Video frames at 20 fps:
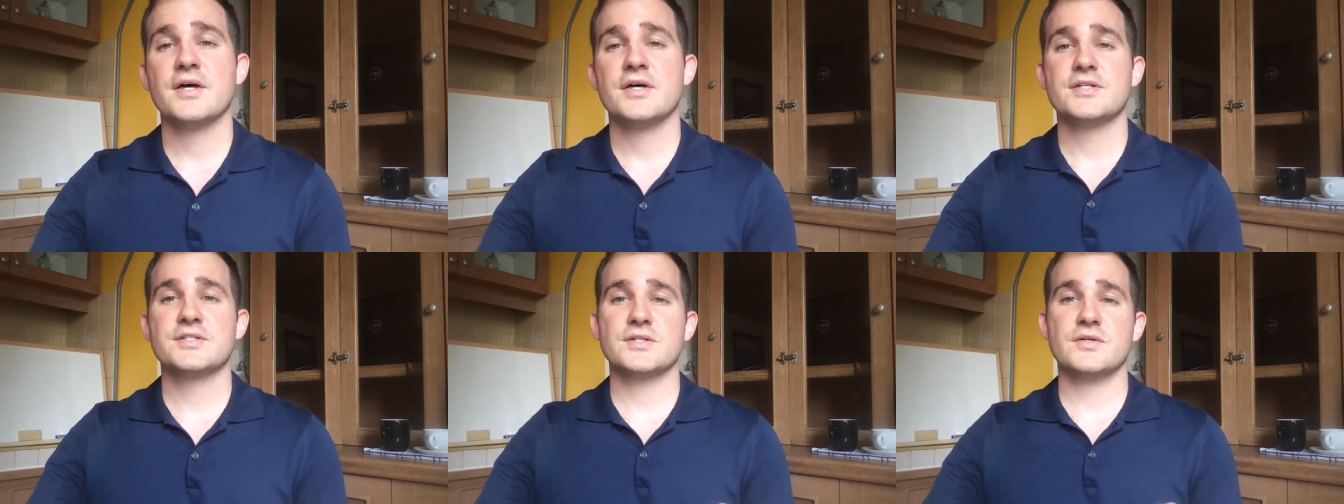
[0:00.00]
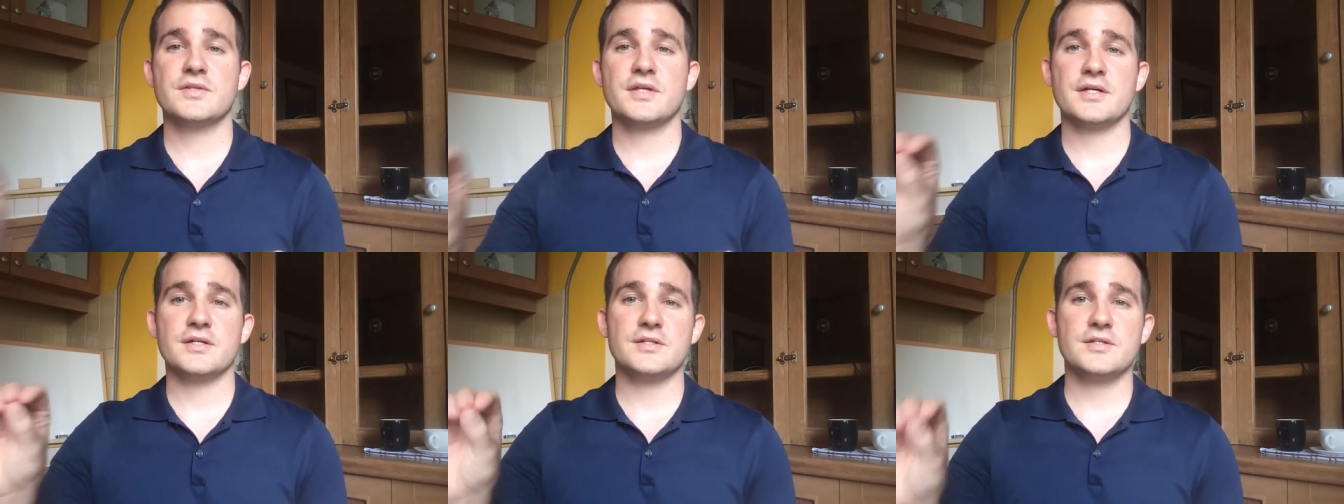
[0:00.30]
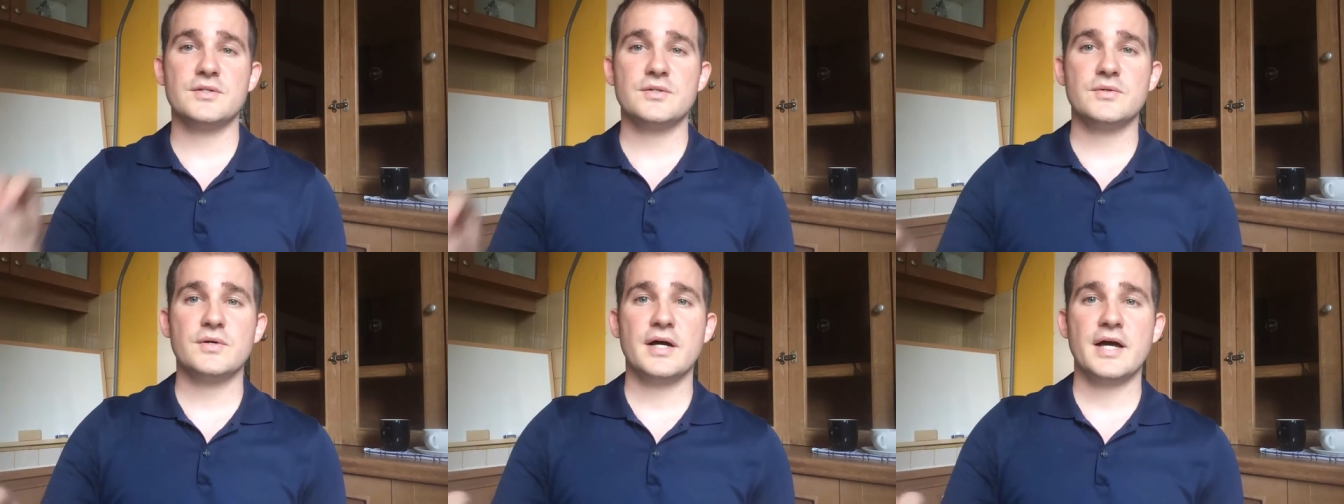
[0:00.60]
so that
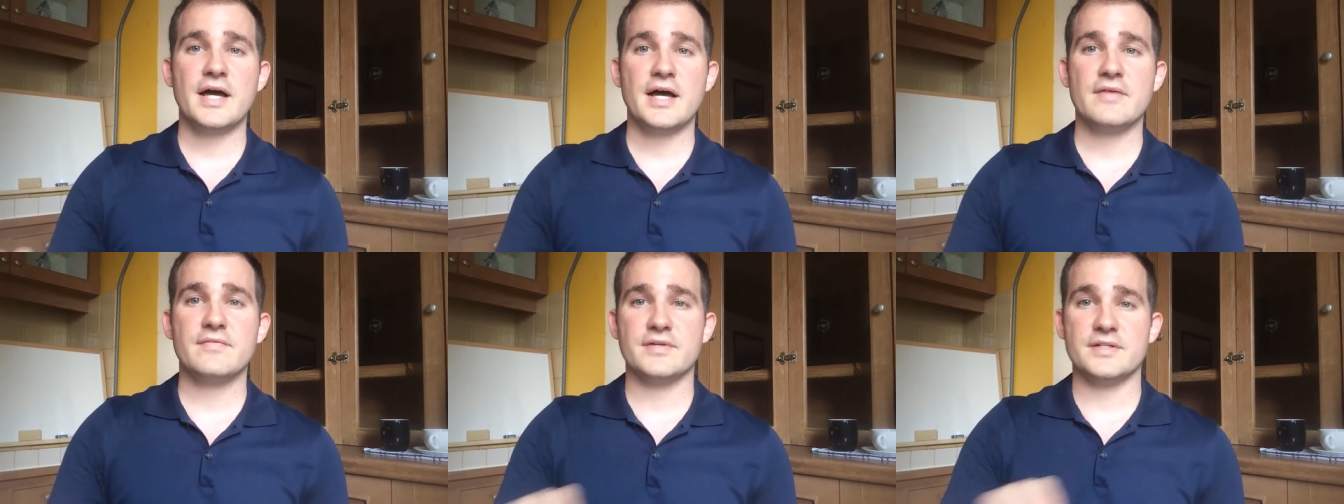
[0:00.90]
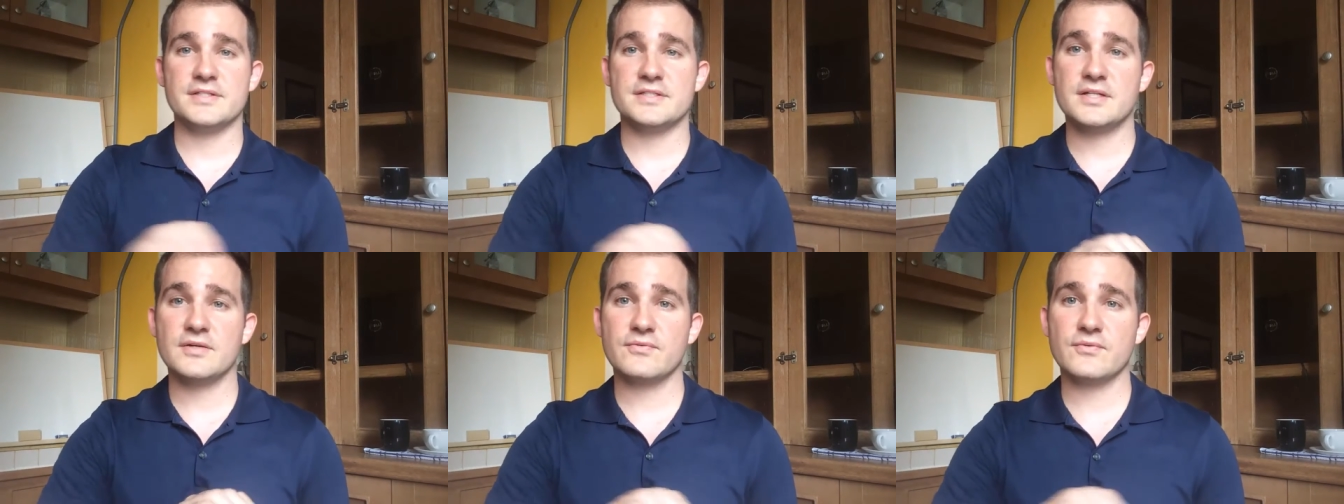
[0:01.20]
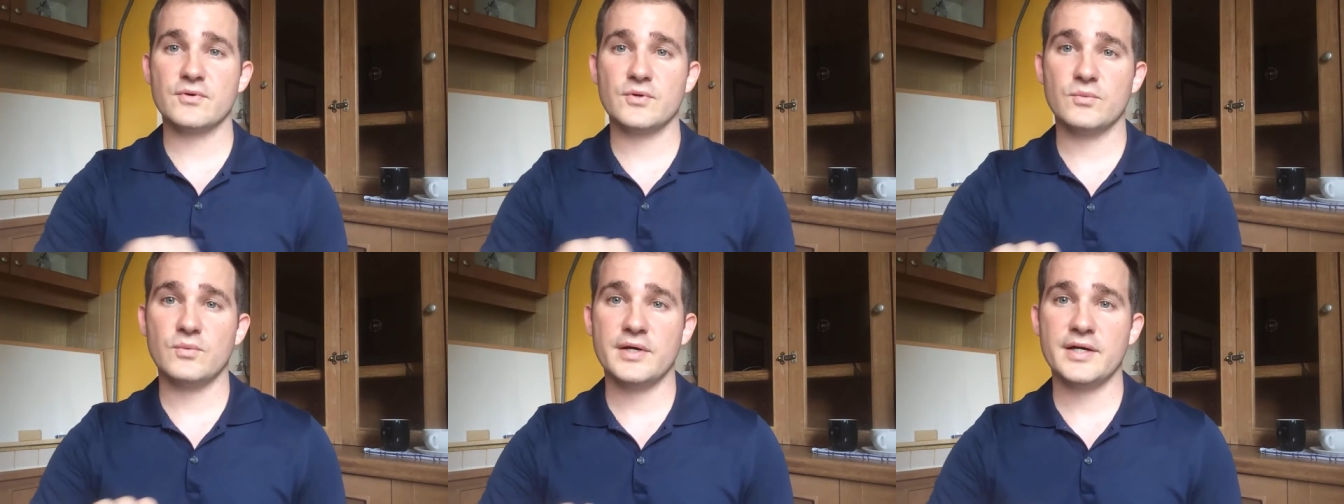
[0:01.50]
you have a
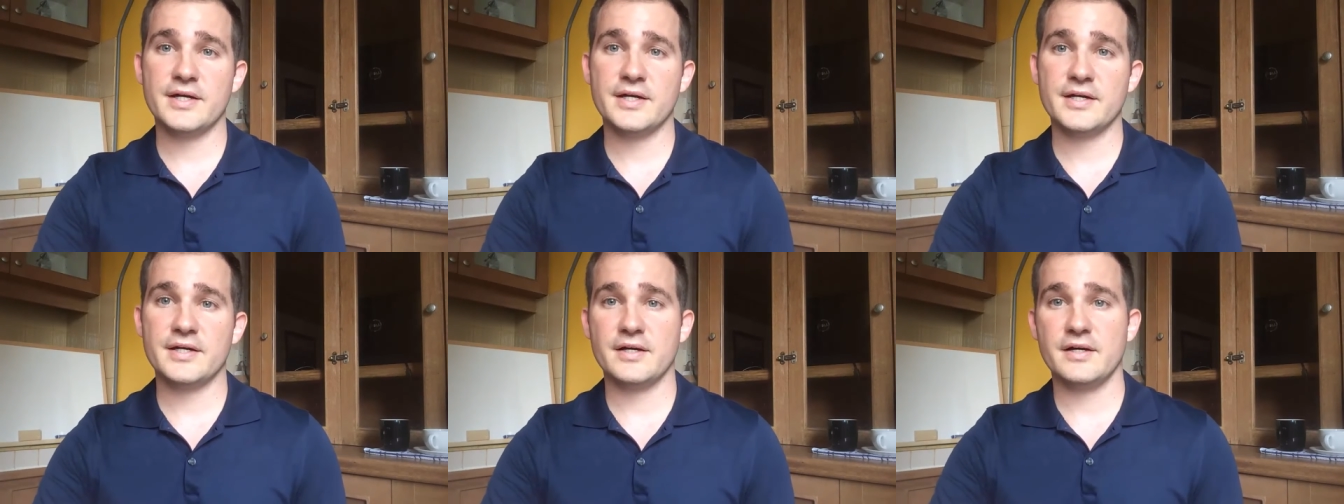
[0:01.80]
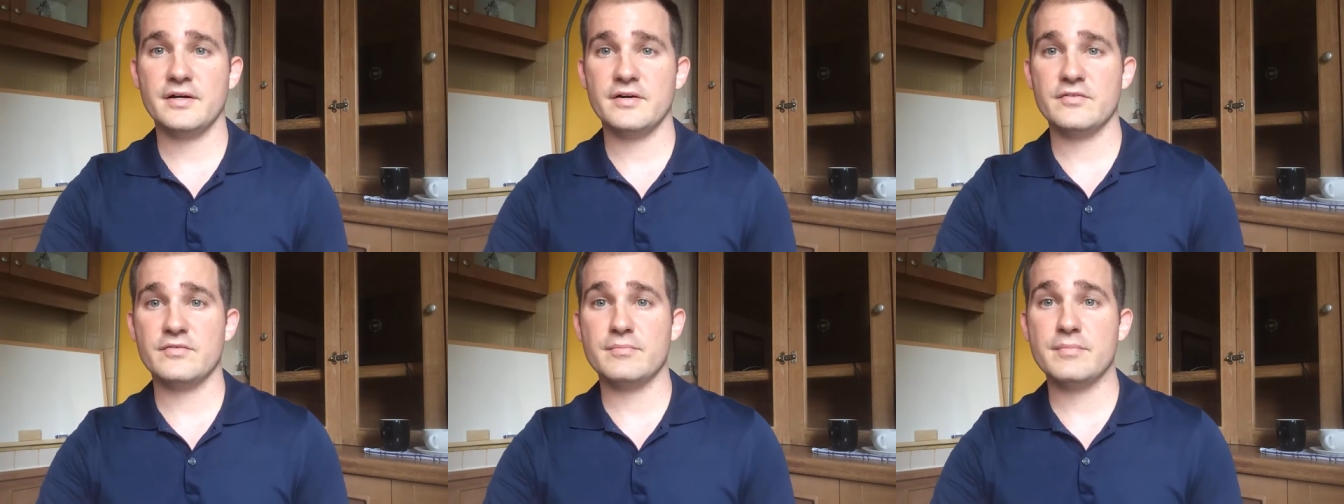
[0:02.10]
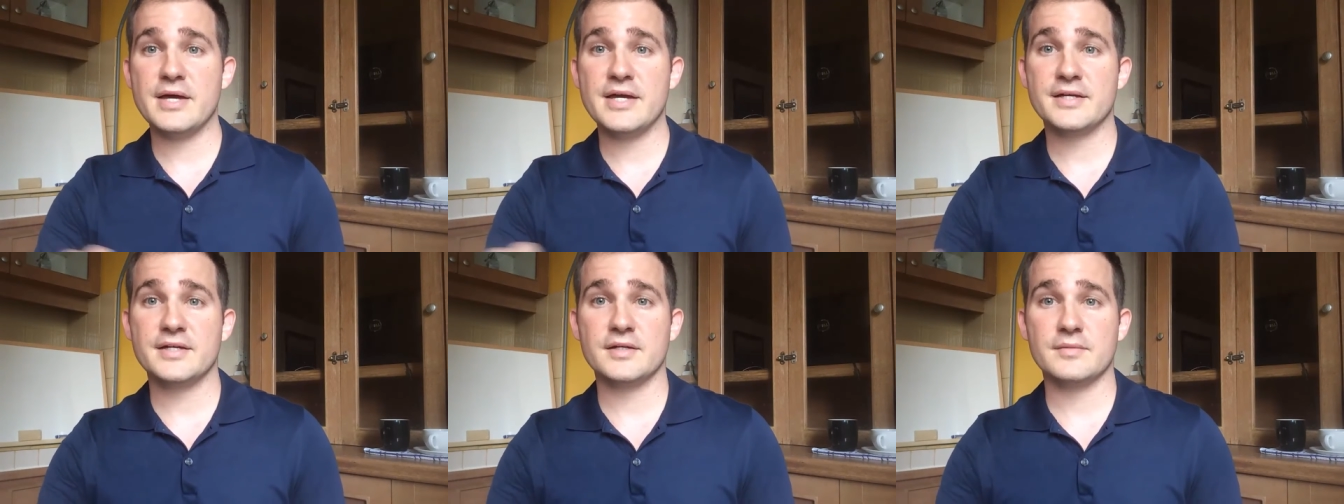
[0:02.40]
different way of
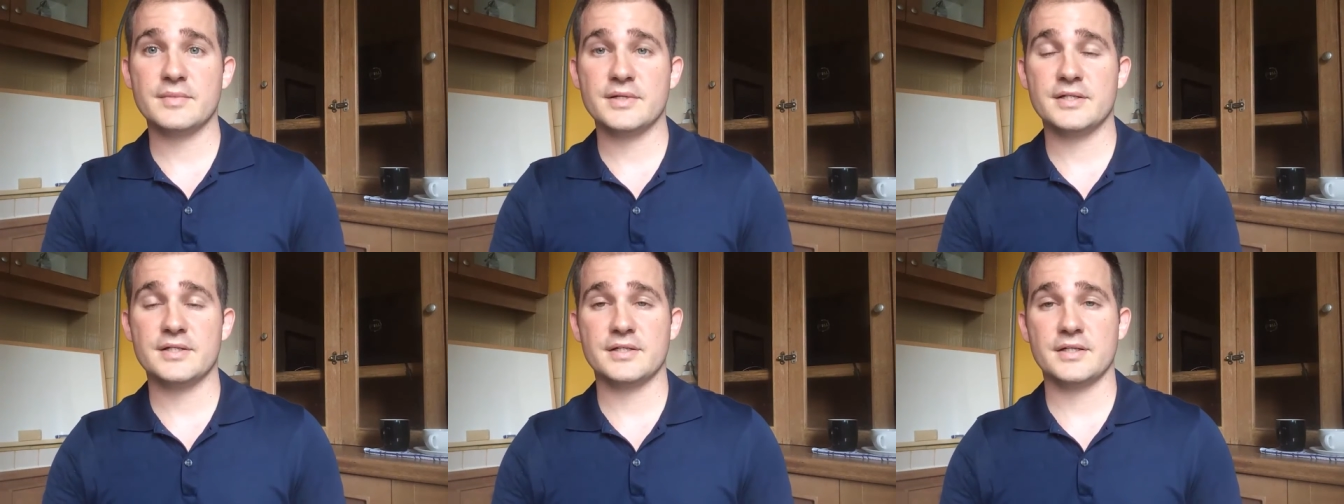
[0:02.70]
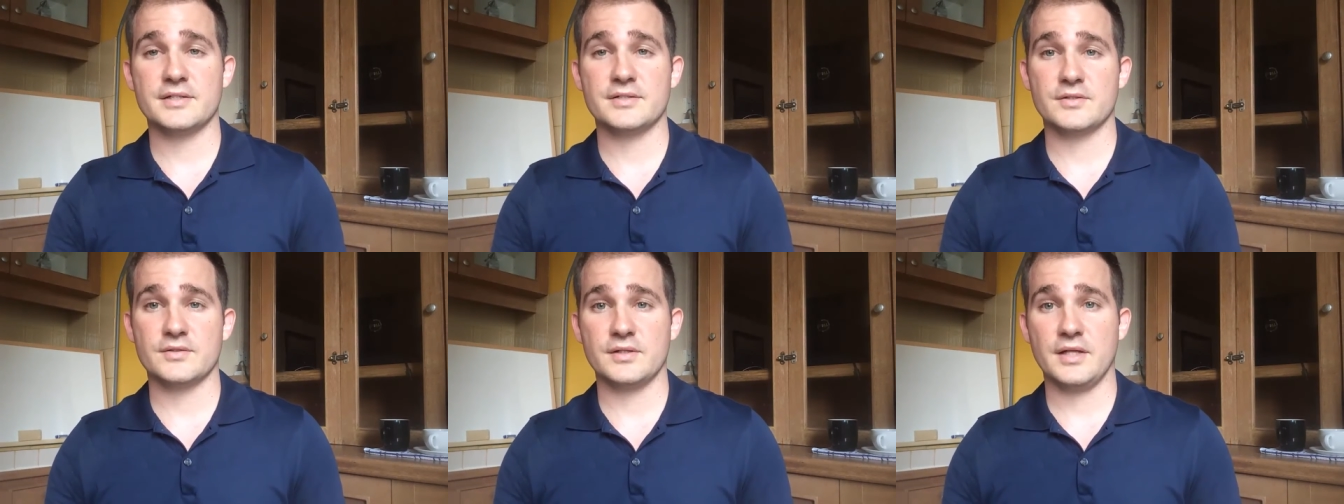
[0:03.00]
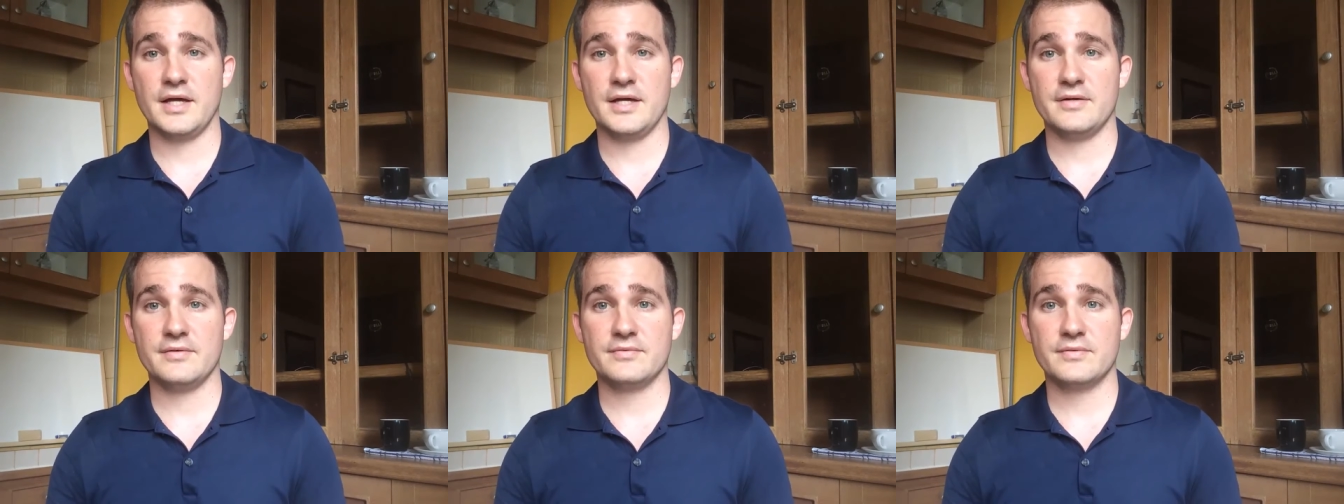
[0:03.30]
making meaning in your
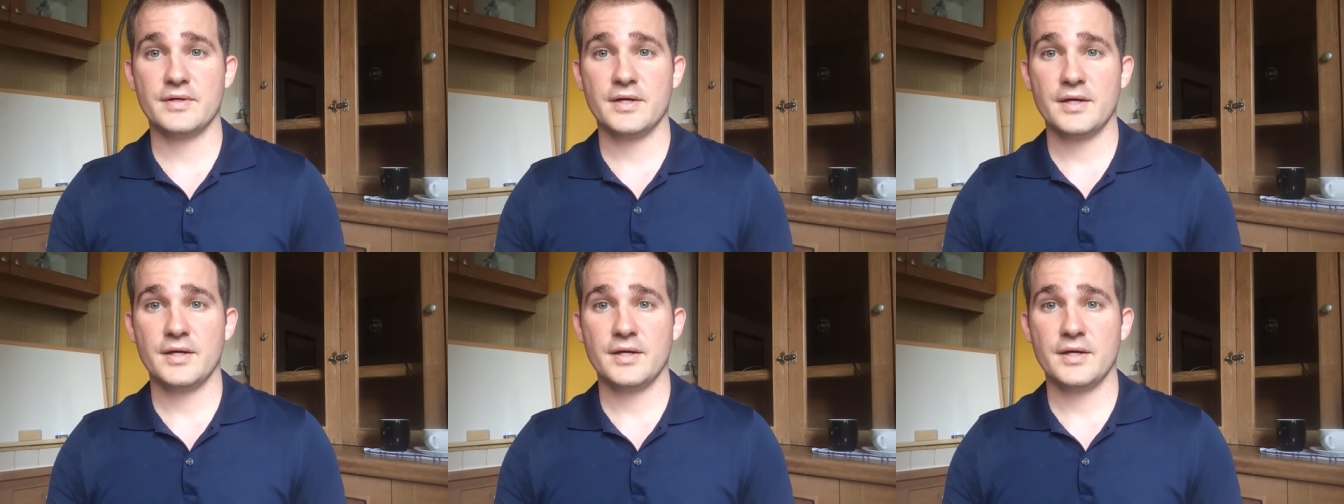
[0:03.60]
life.